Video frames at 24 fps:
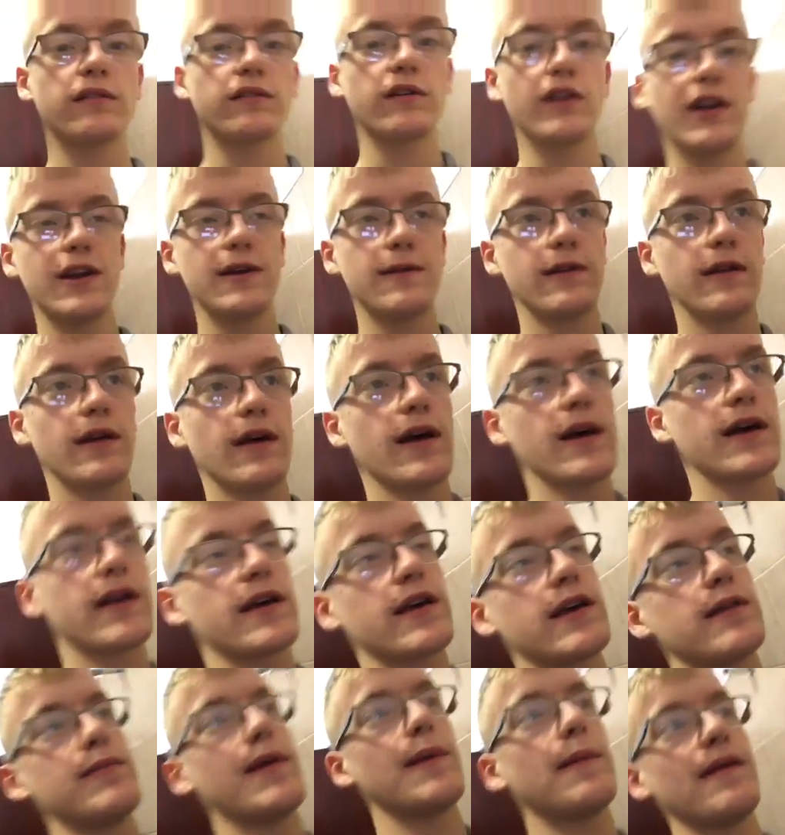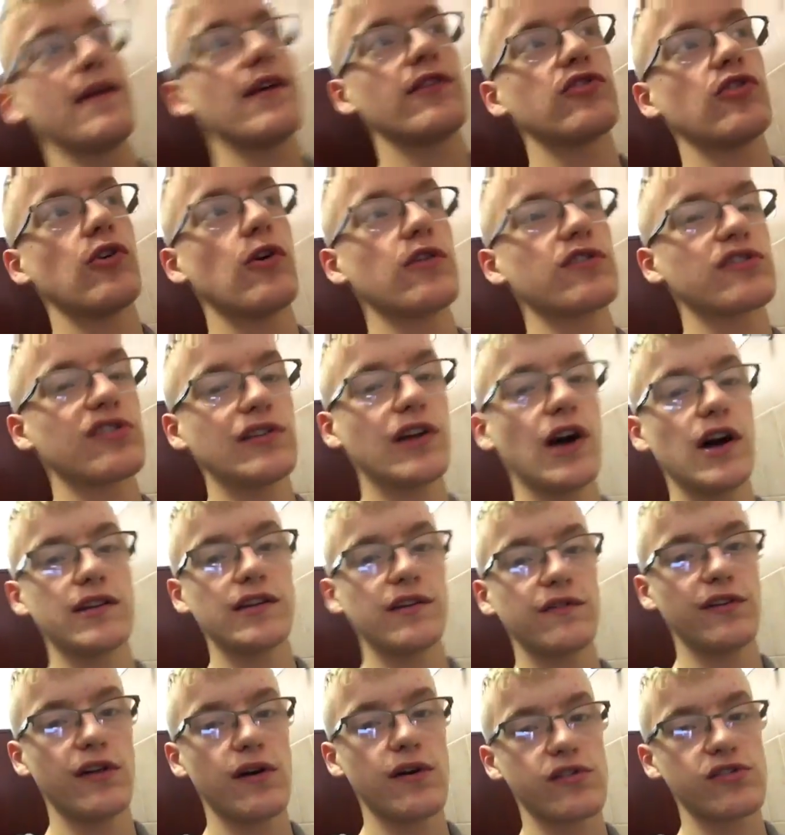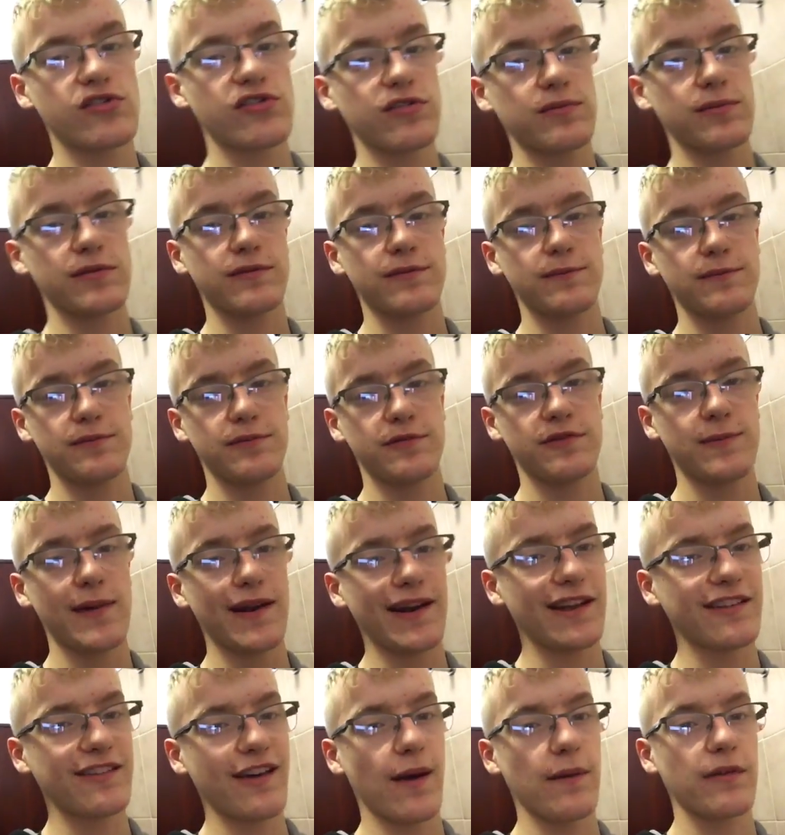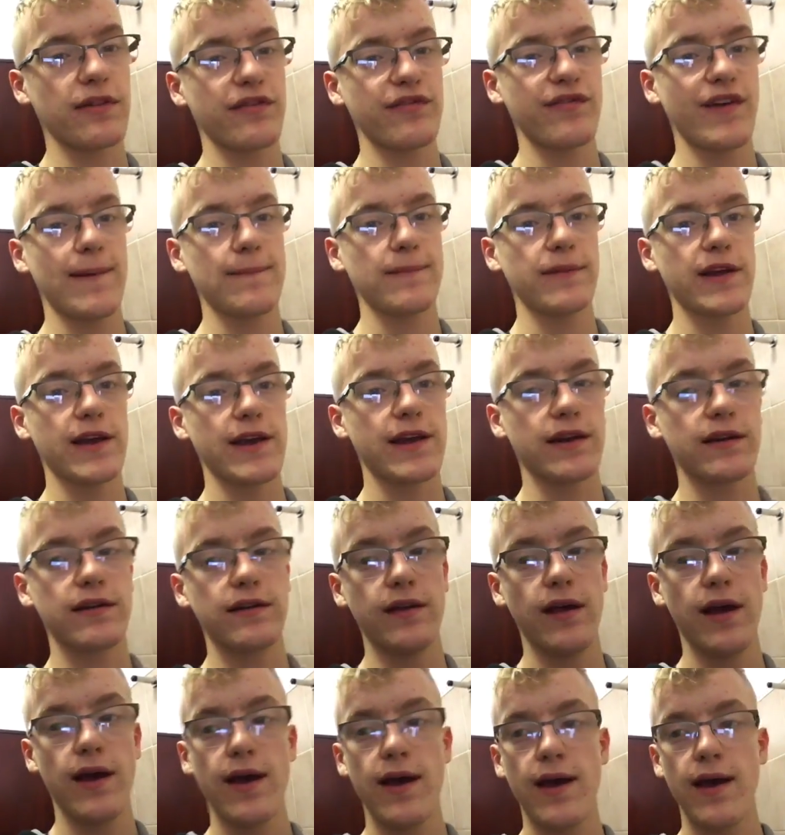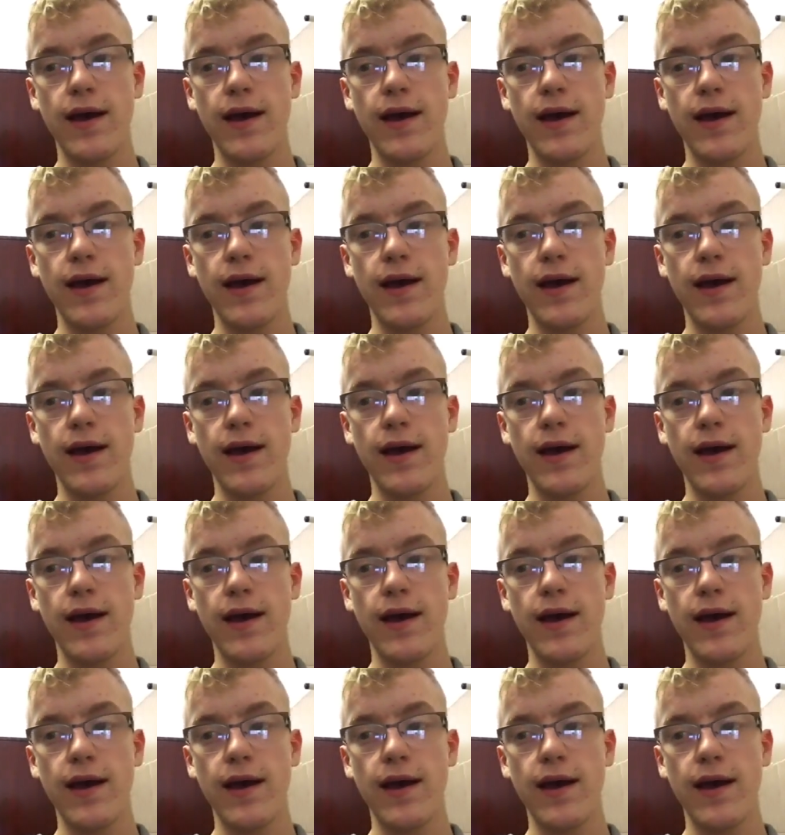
So, like, maybe not talked a lot in the vlog, just be spending time with the family, and